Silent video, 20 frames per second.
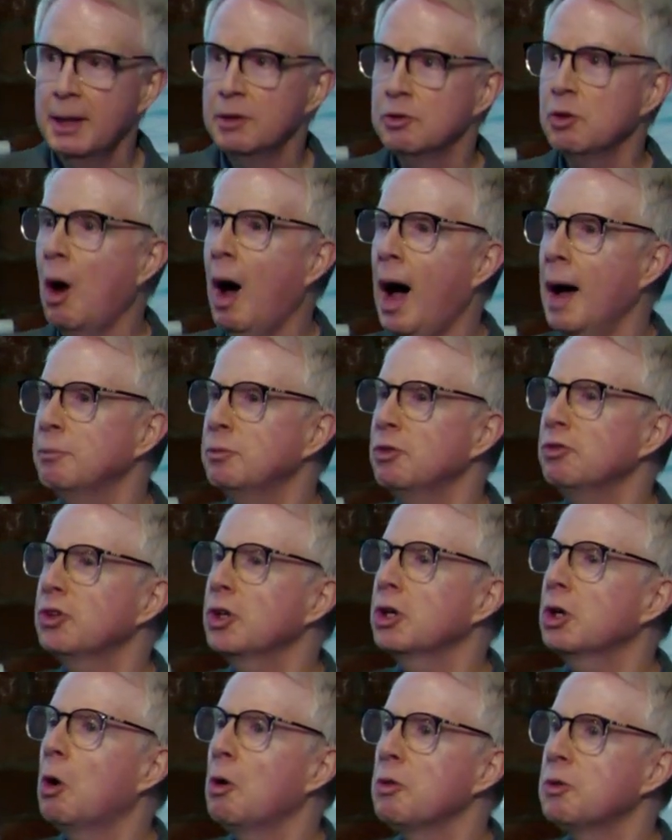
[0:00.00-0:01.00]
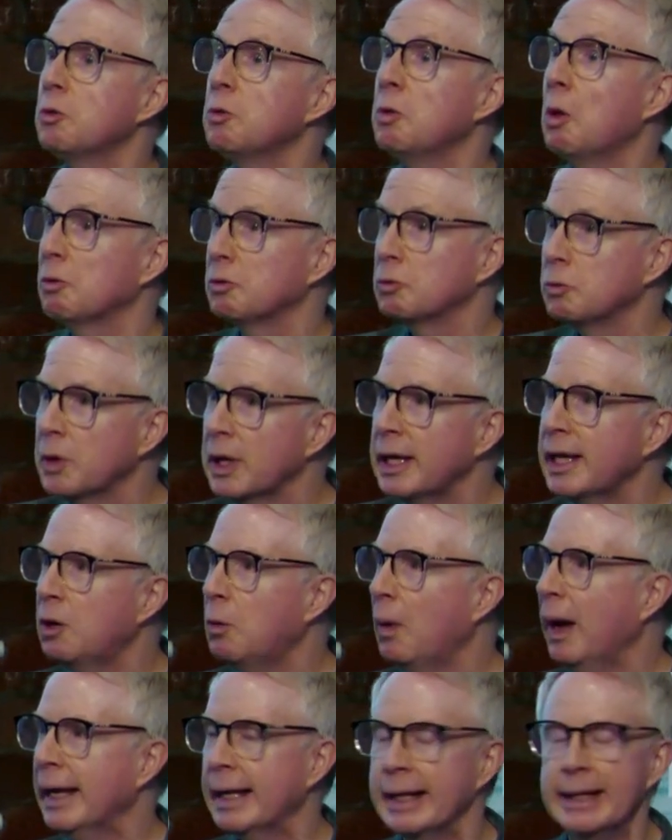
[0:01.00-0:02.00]
So I'm just going to go through those really
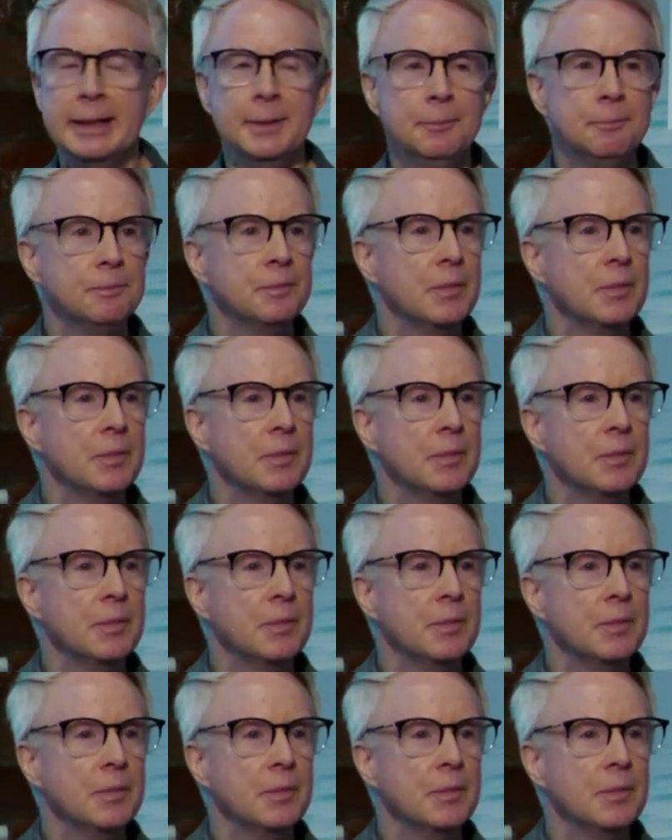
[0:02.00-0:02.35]
quickly.